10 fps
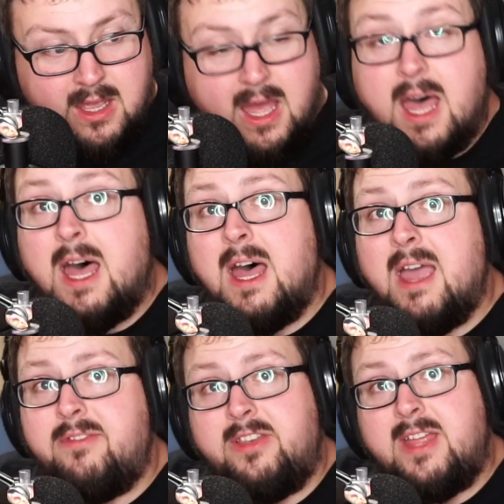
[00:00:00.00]
I've
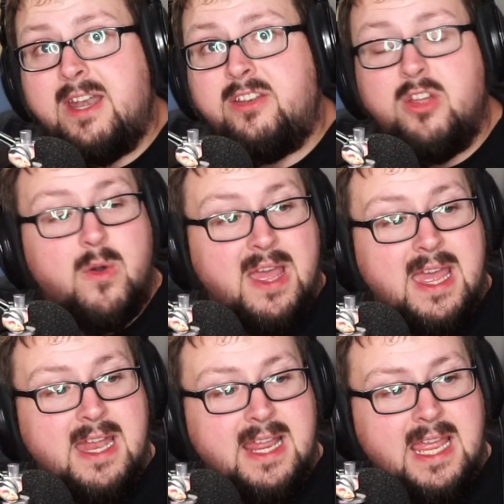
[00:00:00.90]
decided to go
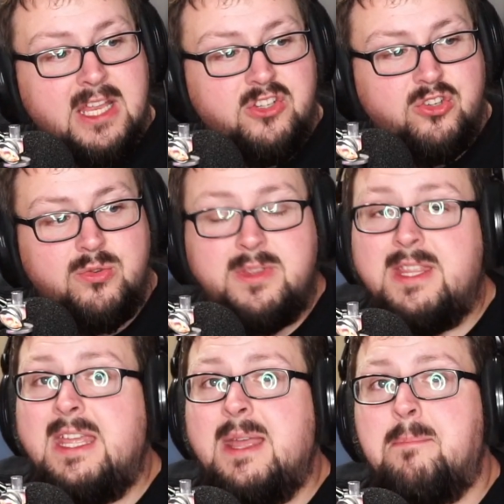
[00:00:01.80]
ahead and do
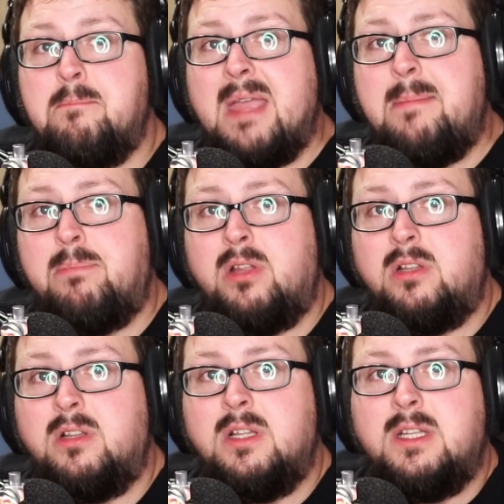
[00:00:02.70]
the
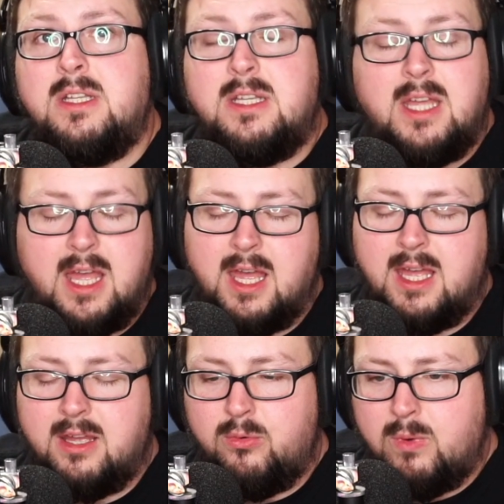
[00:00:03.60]
Maple
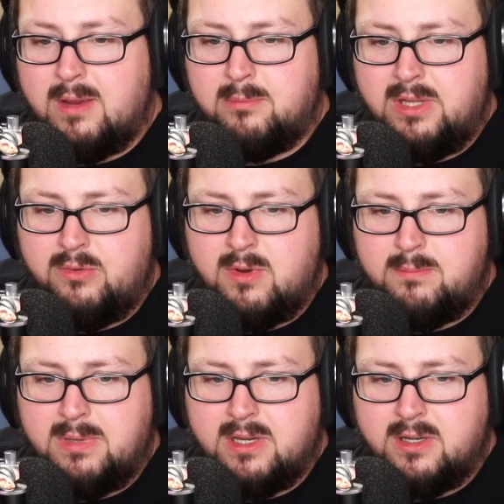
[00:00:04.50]
Ramblin' root
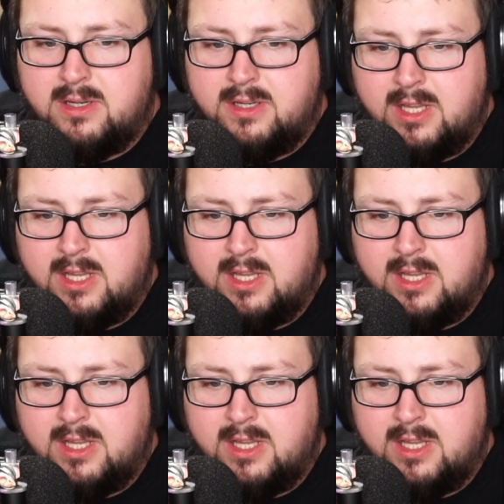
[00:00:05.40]
beer,